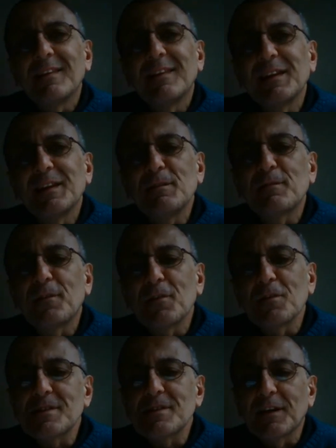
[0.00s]
The
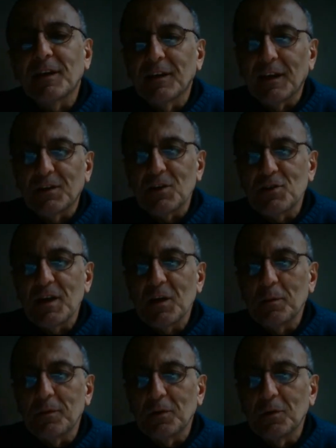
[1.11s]
first thing I'd like to share
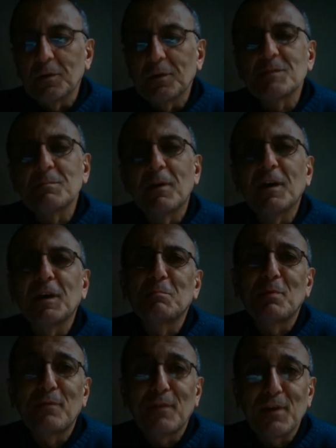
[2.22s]
with you is my
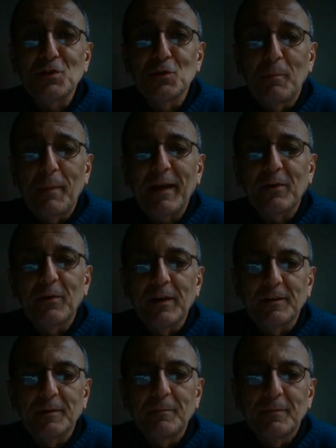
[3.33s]
professional background.